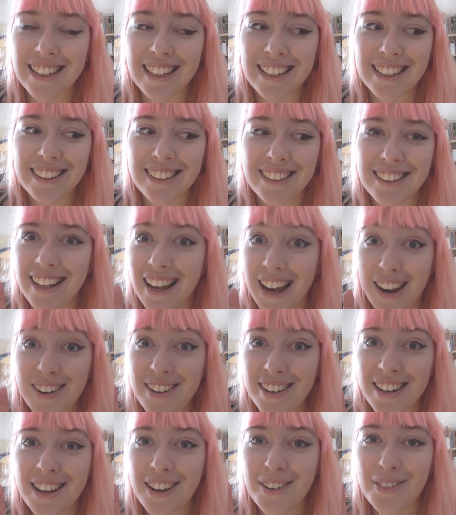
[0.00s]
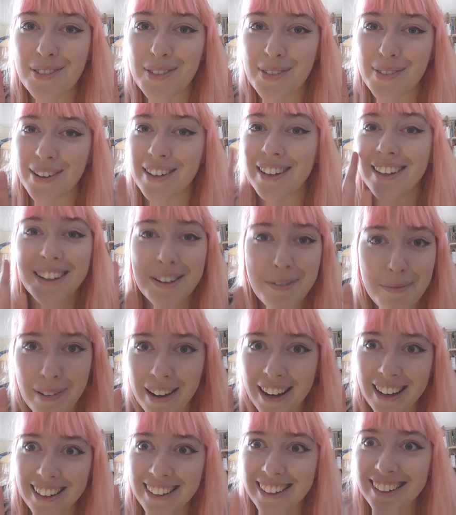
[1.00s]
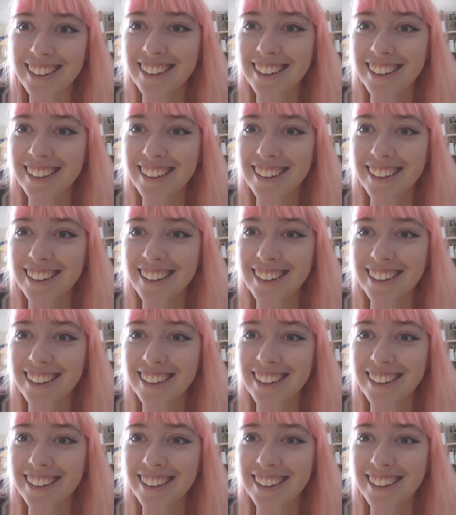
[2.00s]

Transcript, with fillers: Like, I'm going to get on with work. Bye.